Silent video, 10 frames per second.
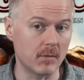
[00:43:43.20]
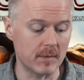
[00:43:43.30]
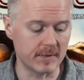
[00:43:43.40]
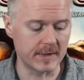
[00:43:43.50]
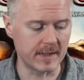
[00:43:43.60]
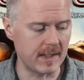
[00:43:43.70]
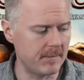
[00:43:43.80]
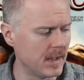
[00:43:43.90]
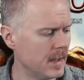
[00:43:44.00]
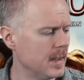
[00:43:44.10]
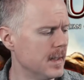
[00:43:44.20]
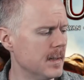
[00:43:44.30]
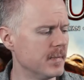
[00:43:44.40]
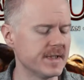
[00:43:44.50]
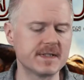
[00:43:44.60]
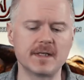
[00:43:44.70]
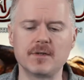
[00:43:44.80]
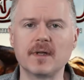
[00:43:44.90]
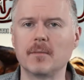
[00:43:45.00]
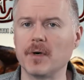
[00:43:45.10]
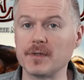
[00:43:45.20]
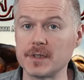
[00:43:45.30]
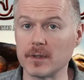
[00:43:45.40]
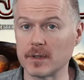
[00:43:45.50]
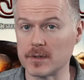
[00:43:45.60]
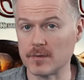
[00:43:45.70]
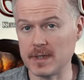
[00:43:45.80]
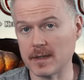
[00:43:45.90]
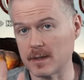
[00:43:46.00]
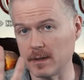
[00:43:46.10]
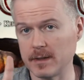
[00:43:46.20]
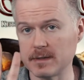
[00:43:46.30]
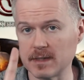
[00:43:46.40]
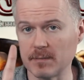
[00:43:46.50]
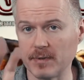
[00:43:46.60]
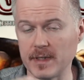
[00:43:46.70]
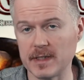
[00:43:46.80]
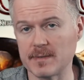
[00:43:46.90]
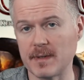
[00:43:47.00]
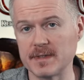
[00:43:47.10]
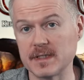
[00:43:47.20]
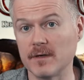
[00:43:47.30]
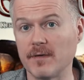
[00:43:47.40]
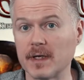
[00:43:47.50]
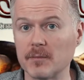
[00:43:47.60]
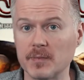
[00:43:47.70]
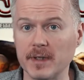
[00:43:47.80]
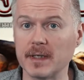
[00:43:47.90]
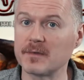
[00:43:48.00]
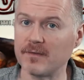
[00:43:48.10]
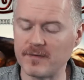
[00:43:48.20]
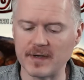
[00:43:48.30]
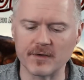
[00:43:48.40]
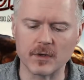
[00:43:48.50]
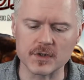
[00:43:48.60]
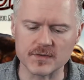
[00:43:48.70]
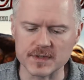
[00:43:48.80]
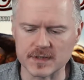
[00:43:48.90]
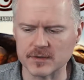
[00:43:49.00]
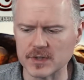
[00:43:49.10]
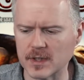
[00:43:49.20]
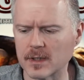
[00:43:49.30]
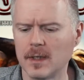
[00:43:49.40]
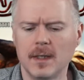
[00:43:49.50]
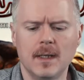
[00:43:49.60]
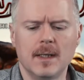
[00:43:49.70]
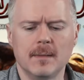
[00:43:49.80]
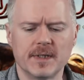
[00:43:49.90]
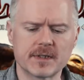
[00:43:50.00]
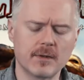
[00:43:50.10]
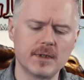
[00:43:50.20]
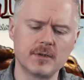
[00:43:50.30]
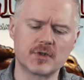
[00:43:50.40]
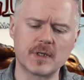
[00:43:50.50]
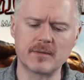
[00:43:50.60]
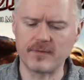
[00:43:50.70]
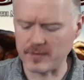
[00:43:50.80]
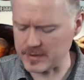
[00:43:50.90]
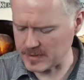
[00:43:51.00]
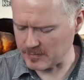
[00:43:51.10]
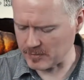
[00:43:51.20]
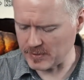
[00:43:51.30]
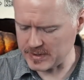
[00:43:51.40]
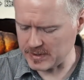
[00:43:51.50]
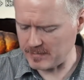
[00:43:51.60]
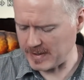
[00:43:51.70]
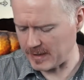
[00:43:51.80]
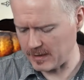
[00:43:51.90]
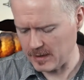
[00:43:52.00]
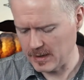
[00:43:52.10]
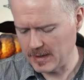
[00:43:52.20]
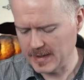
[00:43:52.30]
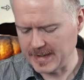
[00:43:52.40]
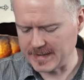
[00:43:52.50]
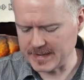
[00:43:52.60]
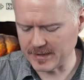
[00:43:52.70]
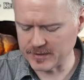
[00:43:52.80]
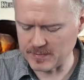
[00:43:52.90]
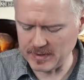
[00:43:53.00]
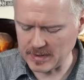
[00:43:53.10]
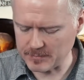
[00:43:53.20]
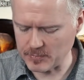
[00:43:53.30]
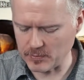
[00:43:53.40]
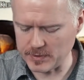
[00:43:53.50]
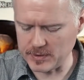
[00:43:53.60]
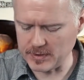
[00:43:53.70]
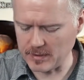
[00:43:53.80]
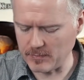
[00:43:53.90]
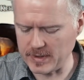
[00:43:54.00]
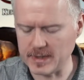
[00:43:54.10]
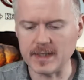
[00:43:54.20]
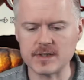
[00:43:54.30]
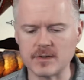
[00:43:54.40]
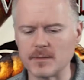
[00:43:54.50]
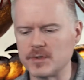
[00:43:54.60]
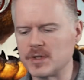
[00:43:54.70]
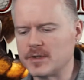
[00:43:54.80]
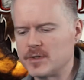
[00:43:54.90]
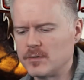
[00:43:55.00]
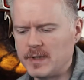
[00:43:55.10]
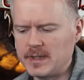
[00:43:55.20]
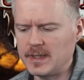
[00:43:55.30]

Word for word: a one-player game. Plus, I do have the bonus token, so technically, since I'm playing this by myself, I can play up to five cards for a skill check. Let's go ahead and do Tremor first. I'm gonna reach in the bag. It tells me I'm going to get red dice, so I'm gonna draw two red